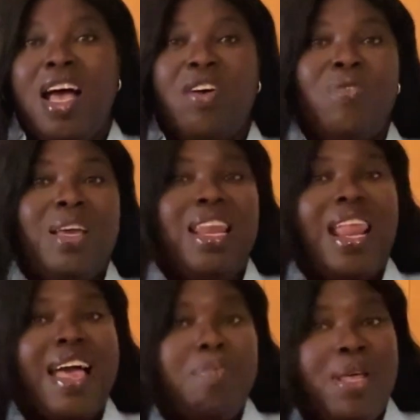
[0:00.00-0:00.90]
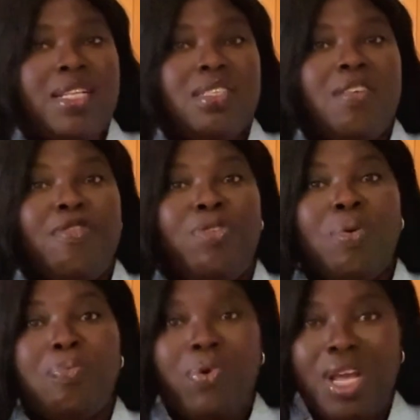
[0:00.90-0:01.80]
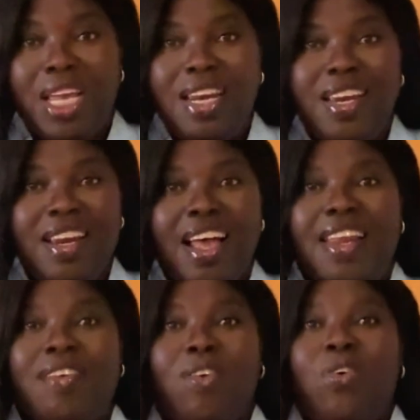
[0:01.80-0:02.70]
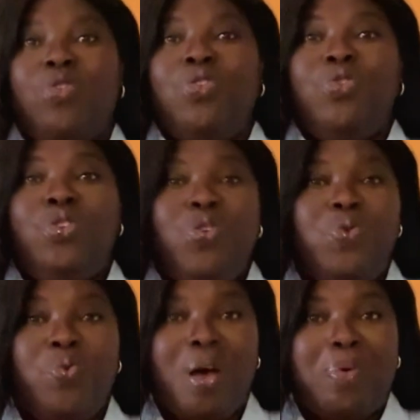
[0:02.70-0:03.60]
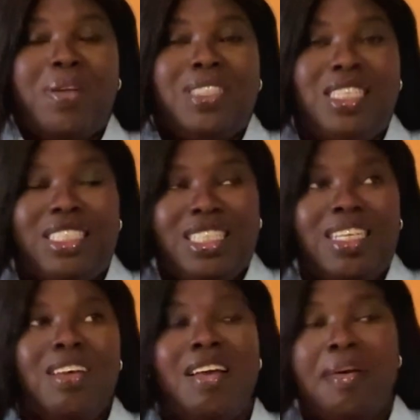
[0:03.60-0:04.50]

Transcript: A realignment of your brain and all you knew about teaching